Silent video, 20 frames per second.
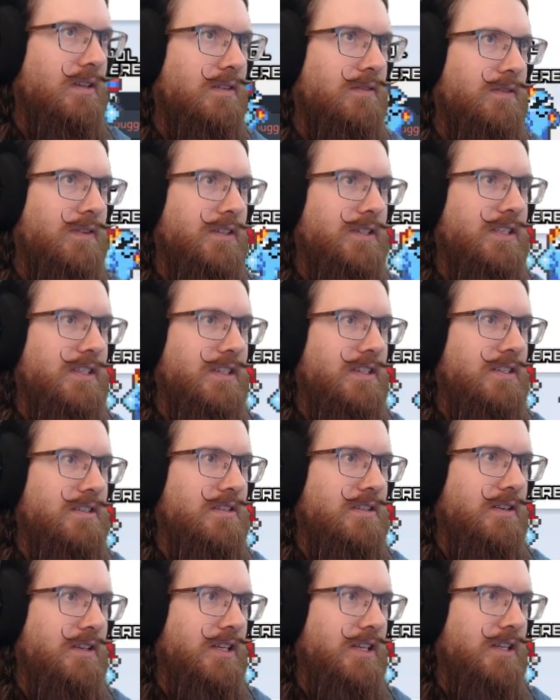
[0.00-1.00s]
The first
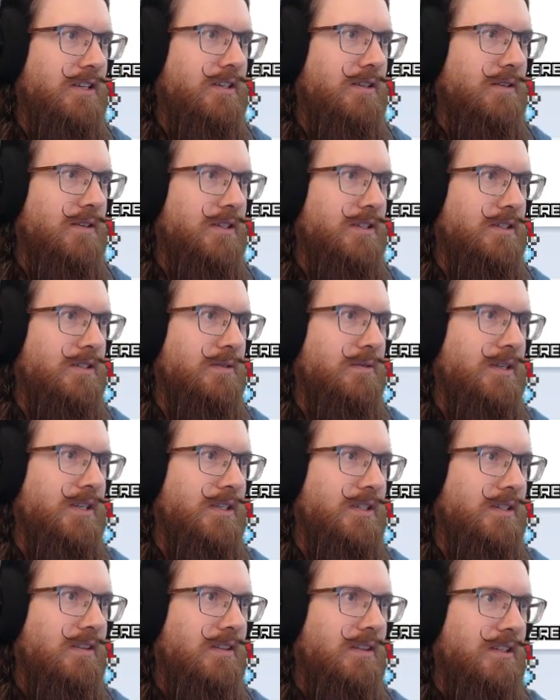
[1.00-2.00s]
is you need to know this
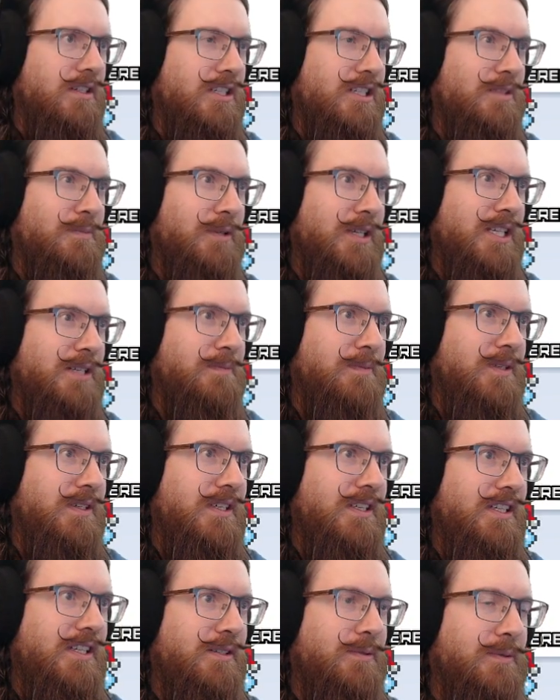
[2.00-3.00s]
equation. The
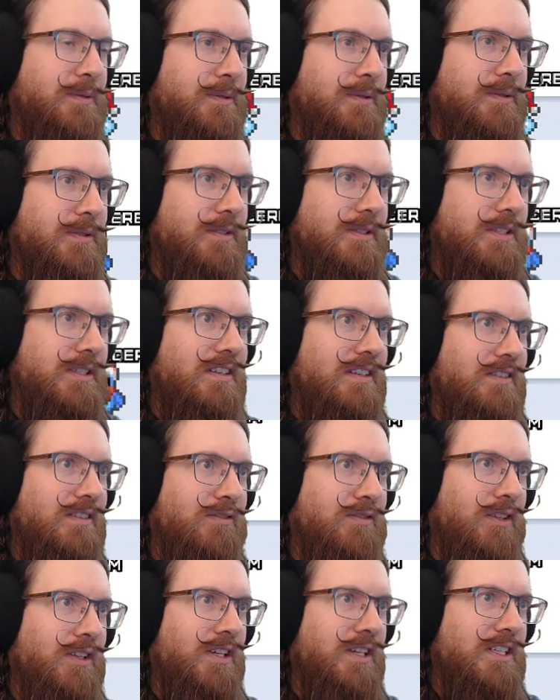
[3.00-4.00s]
displacement equals
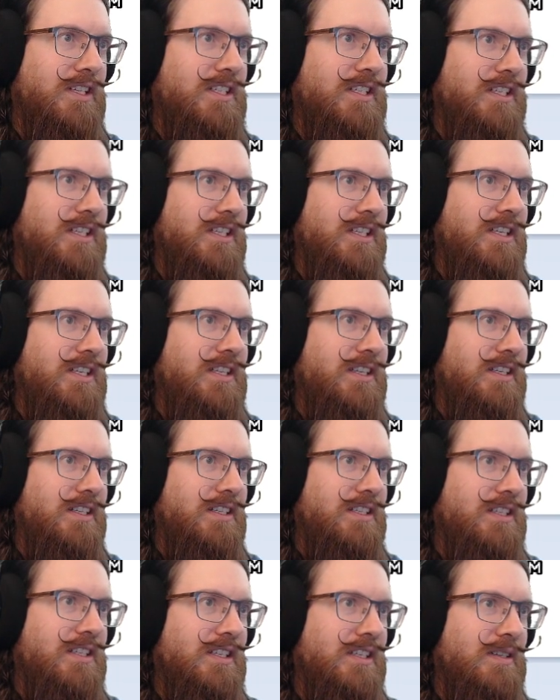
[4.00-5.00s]
velocity
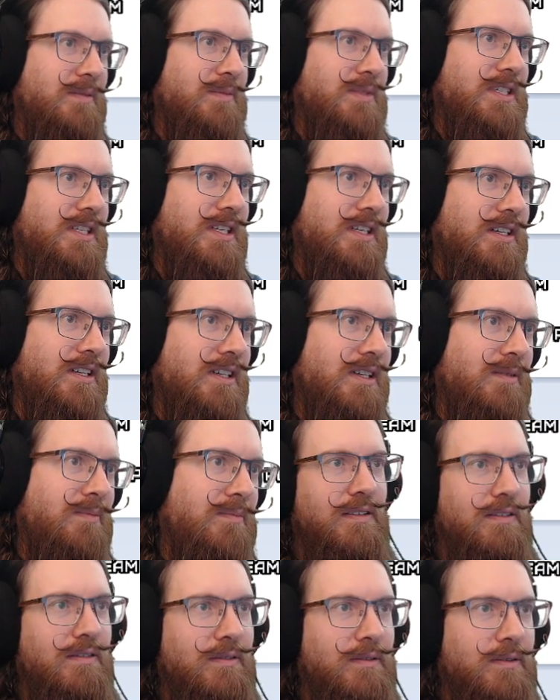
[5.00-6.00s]
times
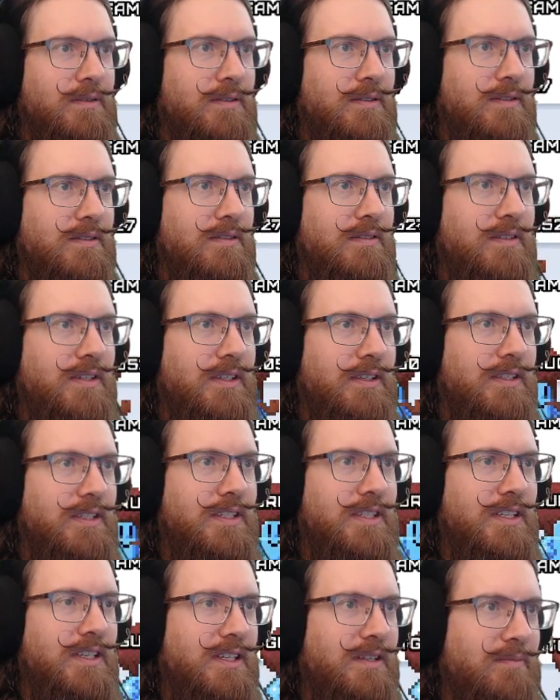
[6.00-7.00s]
time, or delta
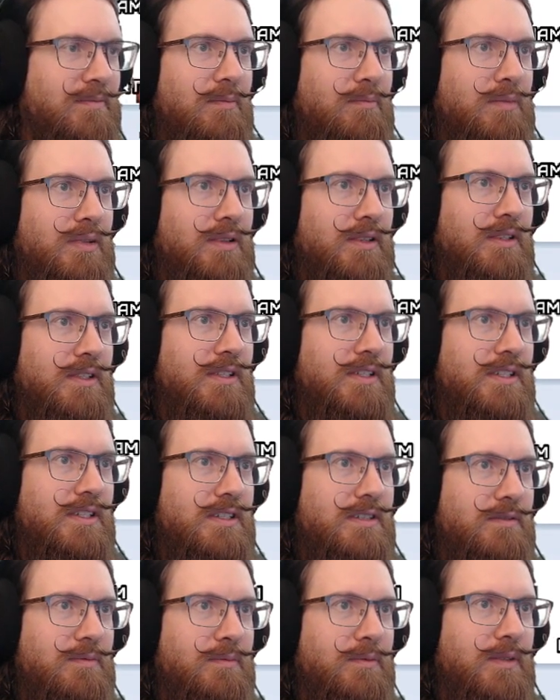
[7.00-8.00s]
time,
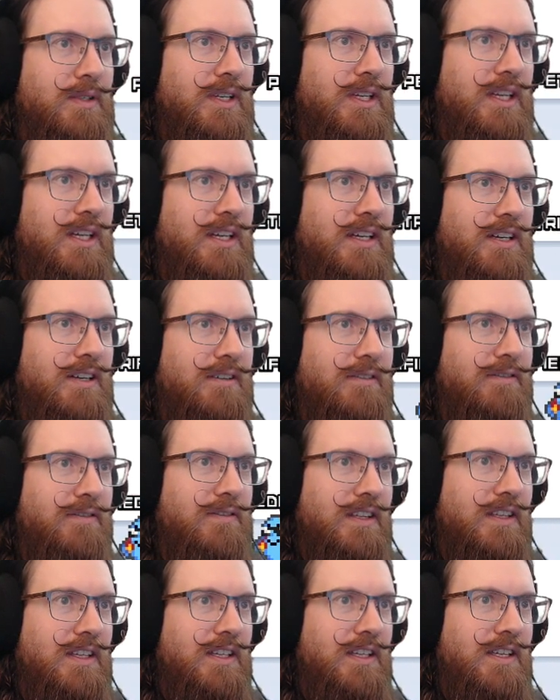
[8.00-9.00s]
plus 1
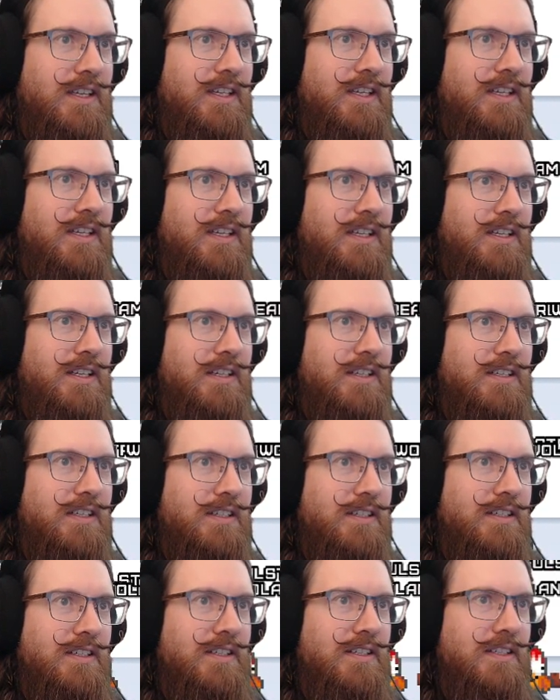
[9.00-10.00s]
half
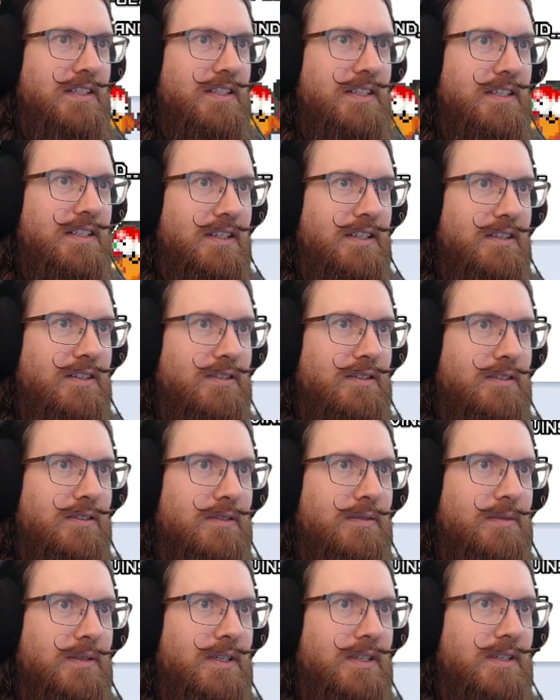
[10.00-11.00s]
at
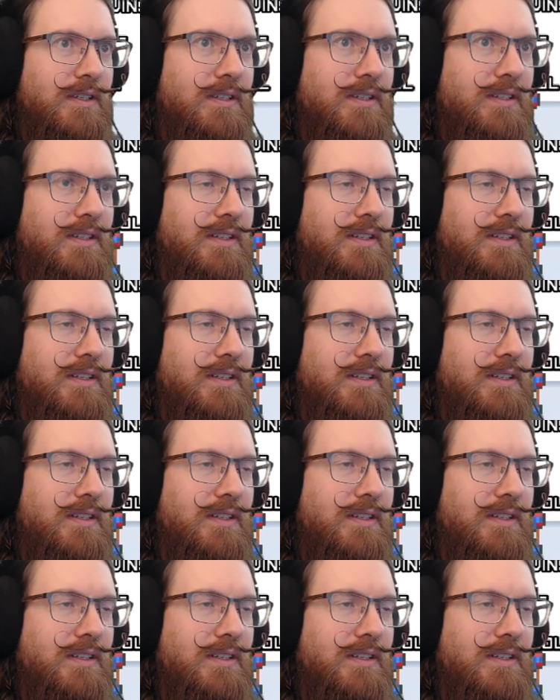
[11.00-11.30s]
squared.